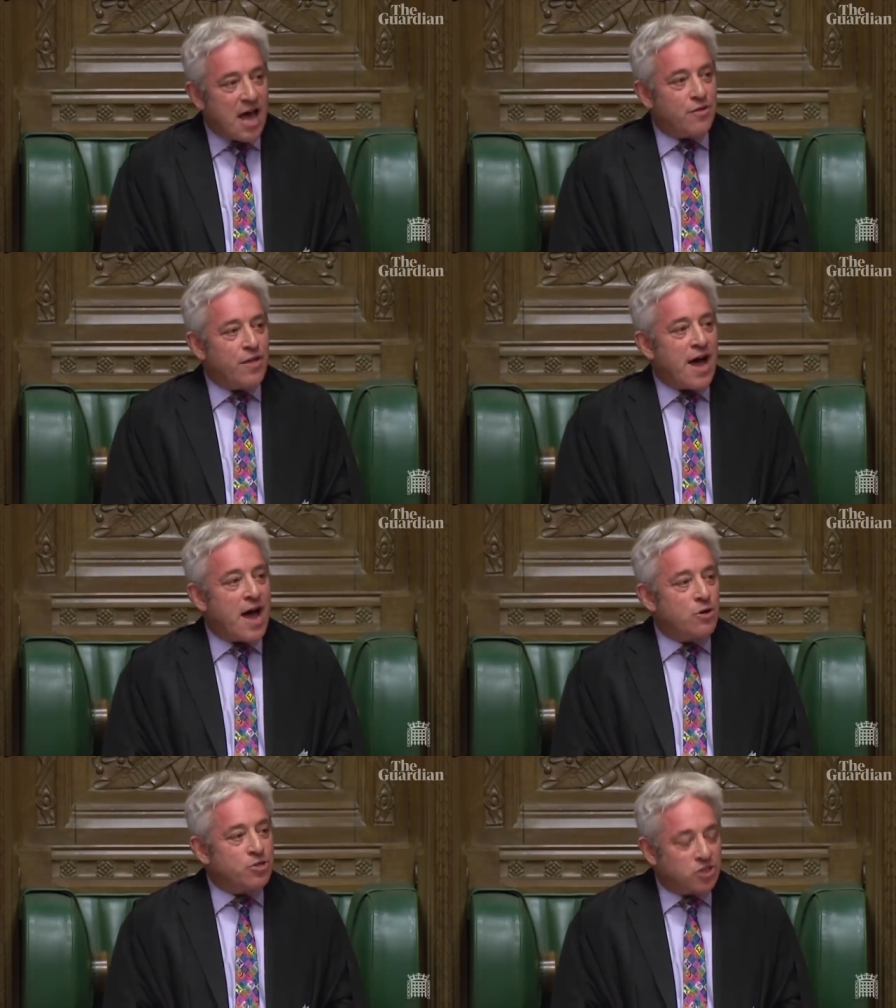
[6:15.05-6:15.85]
and the
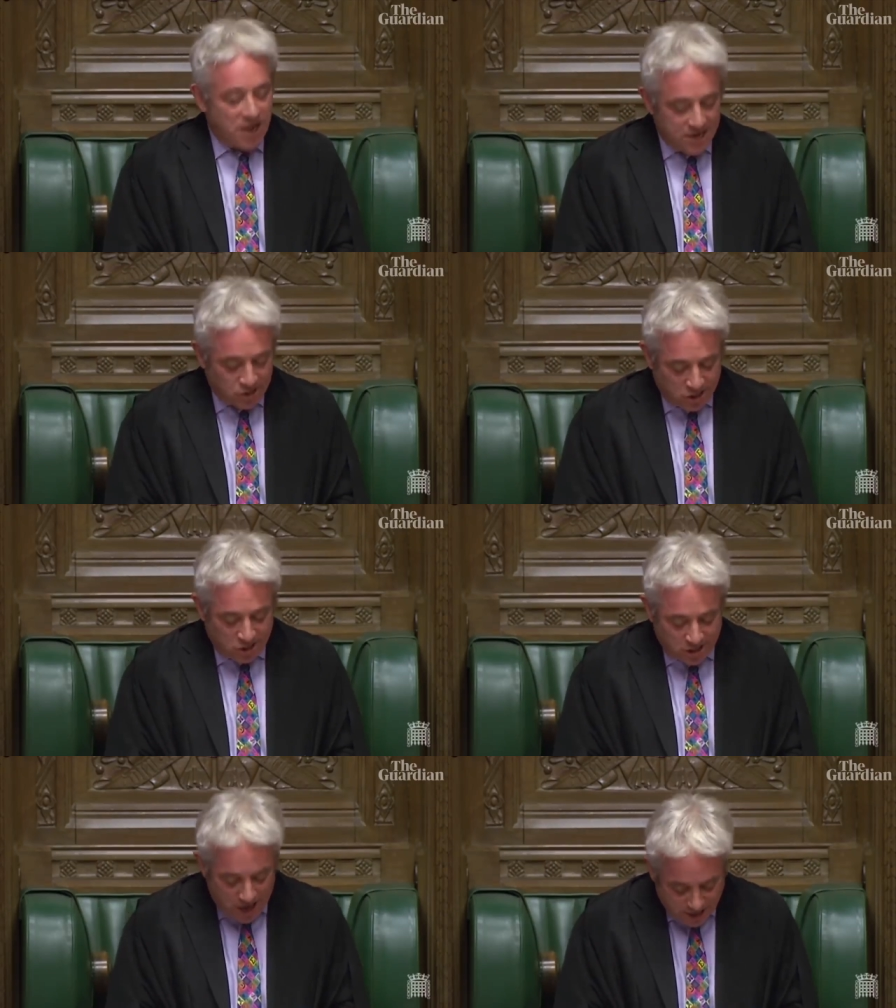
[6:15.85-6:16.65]
House has
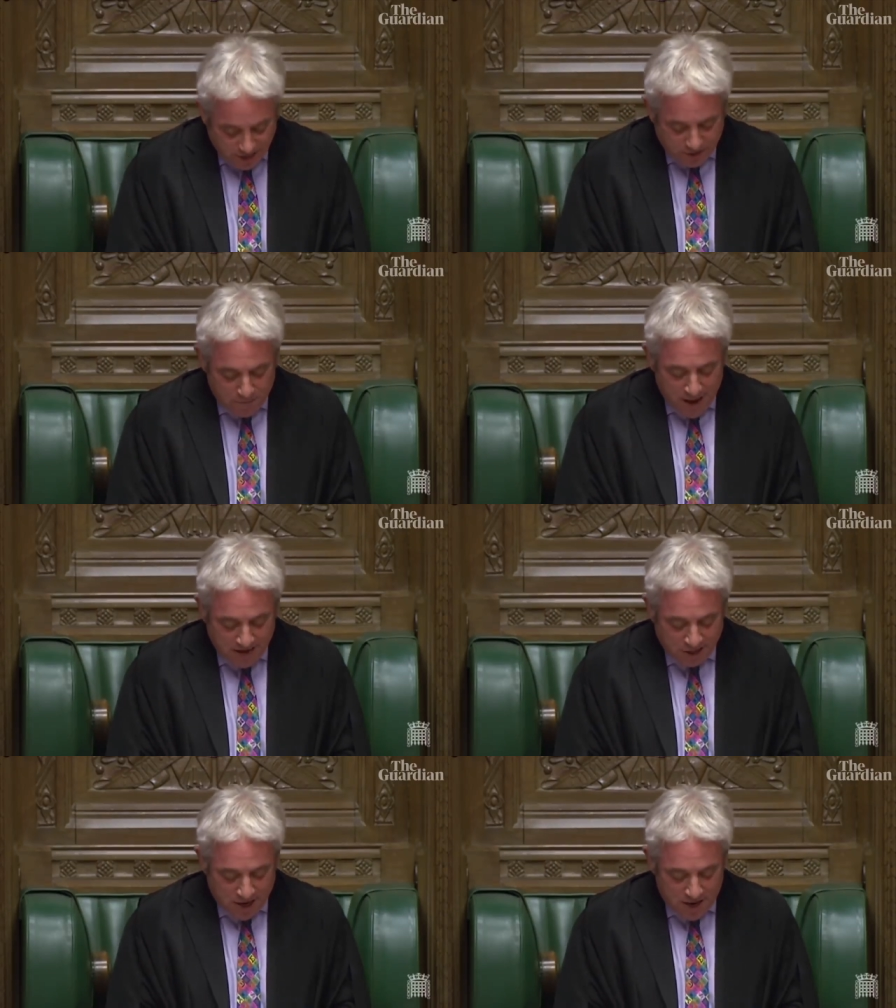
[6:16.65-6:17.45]
decided the
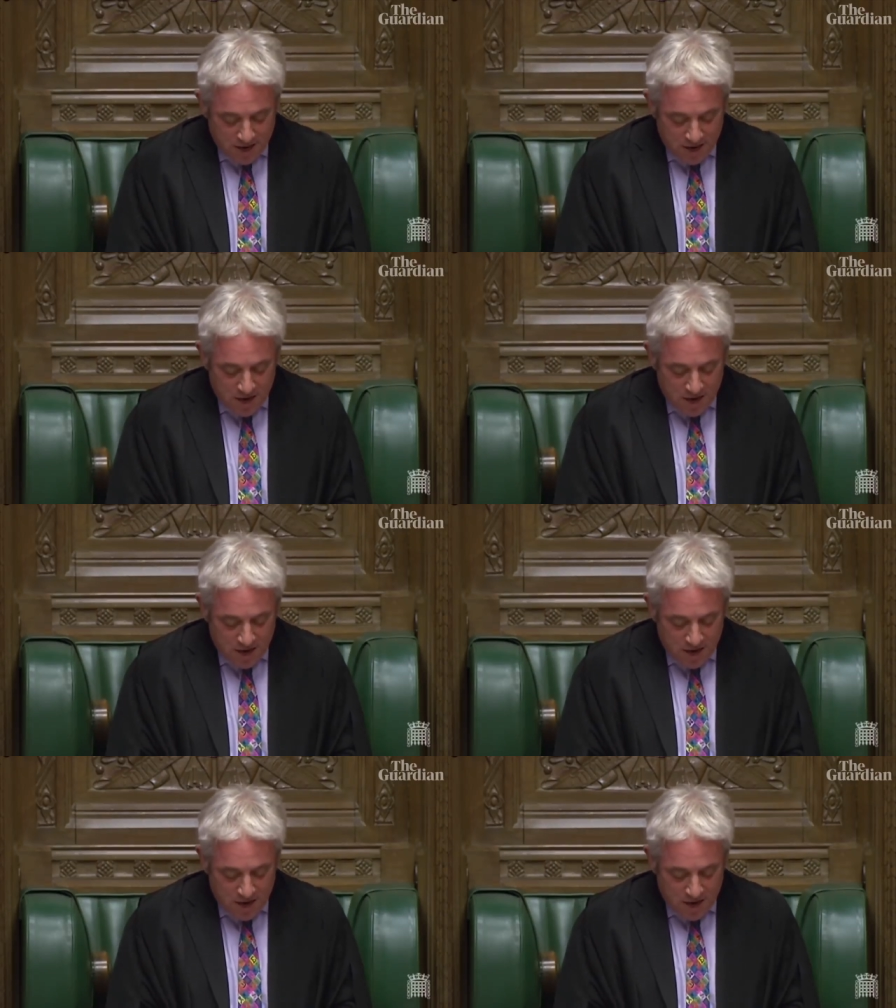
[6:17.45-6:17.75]
matter.